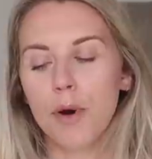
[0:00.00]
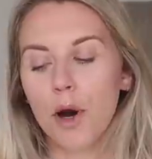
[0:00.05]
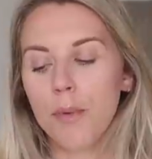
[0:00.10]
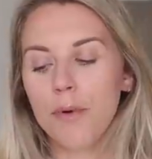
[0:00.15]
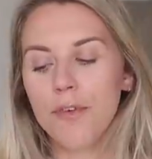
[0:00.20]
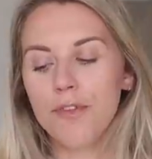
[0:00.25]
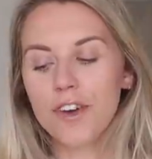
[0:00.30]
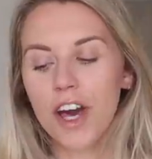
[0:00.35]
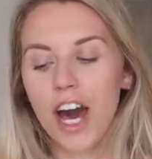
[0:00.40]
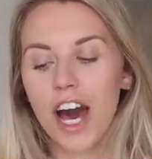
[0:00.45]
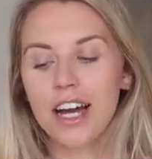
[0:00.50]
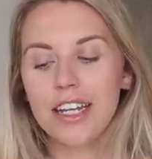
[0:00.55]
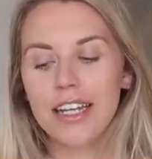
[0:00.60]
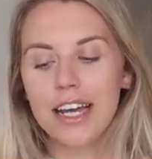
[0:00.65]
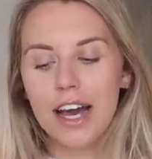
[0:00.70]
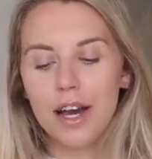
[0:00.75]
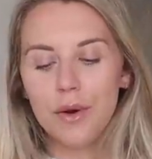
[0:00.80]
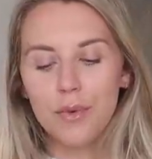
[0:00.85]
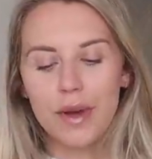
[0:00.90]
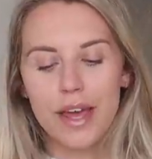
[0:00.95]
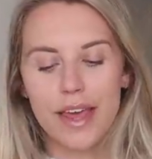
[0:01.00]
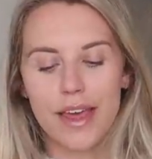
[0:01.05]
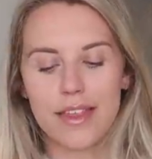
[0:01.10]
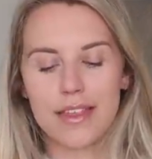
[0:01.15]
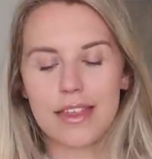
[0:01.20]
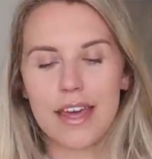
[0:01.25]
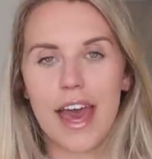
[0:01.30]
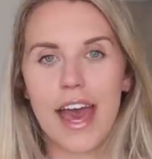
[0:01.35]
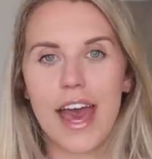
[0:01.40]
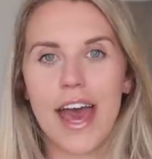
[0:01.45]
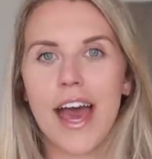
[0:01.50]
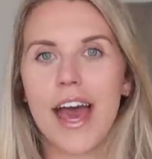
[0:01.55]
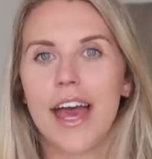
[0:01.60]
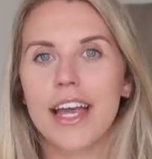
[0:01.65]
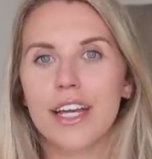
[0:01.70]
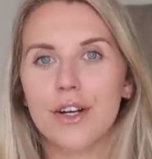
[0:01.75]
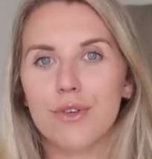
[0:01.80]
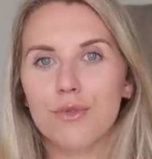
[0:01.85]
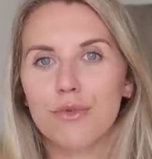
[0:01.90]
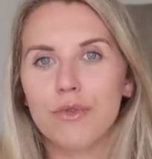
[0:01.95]
Pop of colour with
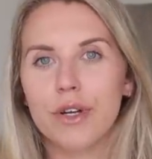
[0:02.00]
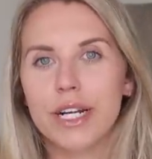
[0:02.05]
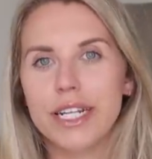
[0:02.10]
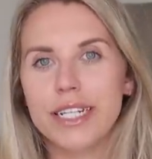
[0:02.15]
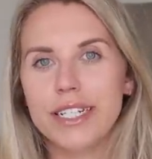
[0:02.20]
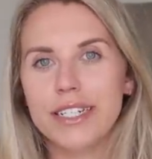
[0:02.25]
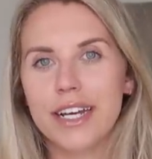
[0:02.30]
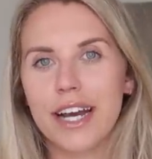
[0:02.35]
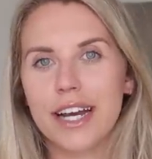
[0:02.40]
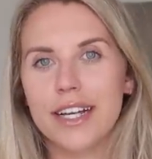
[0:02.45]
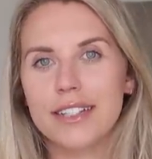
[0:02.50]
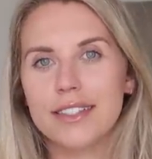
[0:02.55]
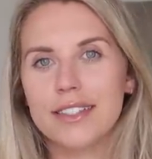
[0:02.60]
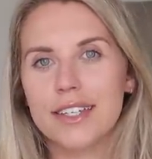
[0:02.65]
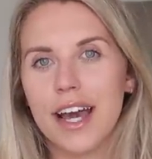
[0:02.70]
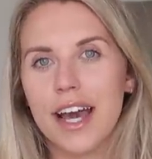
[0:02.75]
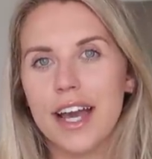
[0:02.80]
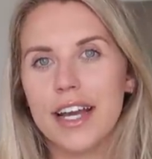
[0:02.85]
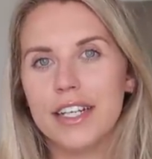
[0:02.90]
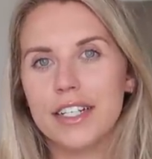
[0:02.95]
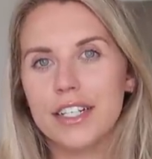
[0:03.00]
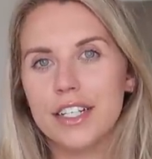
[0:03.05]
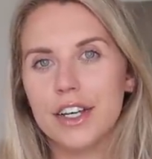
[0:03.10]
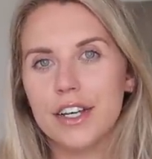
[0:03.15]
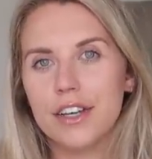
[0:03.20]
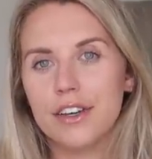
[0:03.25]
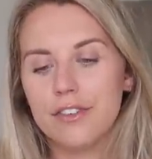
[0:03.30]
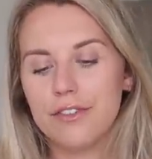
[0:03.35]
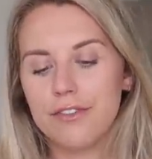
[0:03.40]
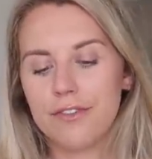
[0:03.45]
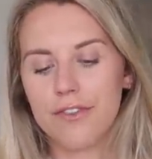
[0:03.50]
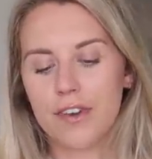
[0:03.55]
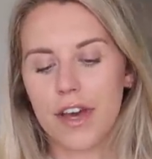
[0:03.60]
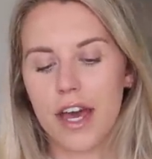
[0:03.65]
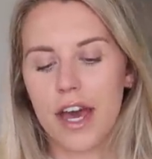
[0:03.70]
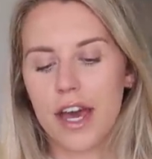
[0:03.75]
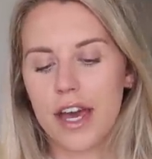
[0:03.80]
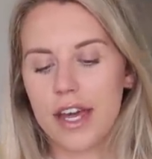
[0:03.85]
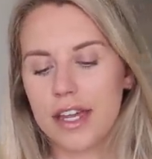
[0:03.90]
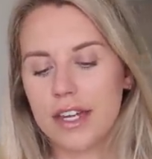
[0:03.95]
a really nice kind of
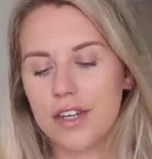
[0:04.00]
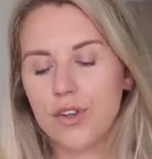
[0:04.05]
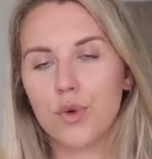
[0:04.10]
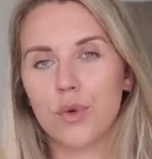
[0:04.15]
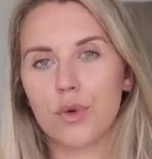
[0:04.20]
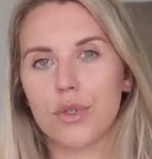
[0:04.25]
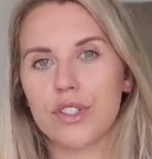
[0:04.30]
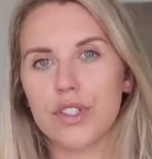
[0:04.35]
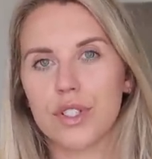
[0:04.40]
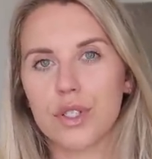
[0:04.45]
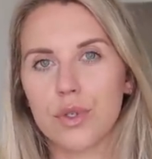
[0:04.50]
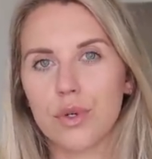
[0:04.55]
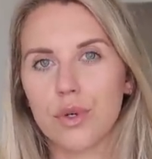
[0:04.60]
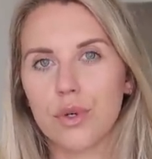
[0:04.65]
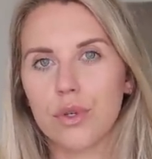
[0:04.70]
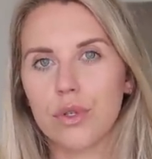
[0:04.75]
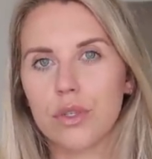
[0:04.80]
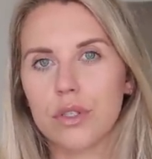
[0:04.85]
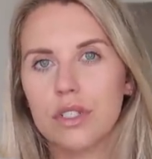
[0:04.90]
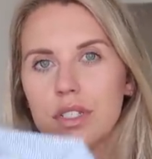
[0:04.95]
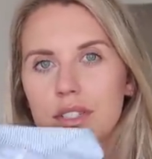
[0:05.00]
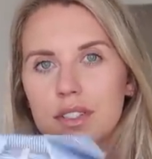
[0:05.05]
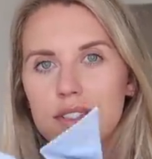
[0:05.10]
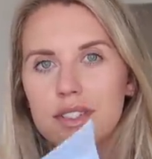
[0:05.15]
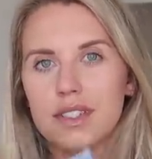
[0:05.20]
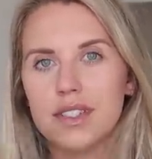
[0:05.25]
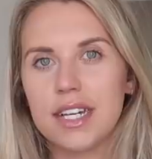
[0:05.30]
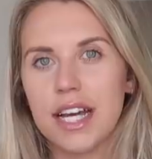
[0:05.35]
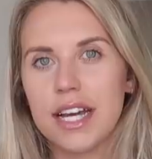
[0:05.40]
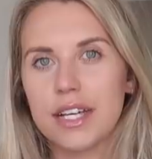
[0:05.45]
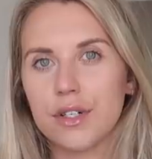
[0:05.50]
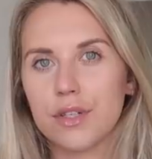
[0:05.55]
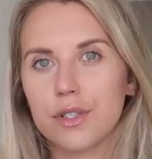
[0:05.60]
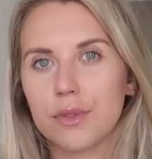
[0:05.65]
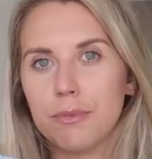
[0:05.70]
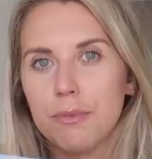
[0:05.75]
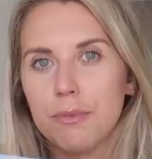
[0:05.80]
uh, nautical style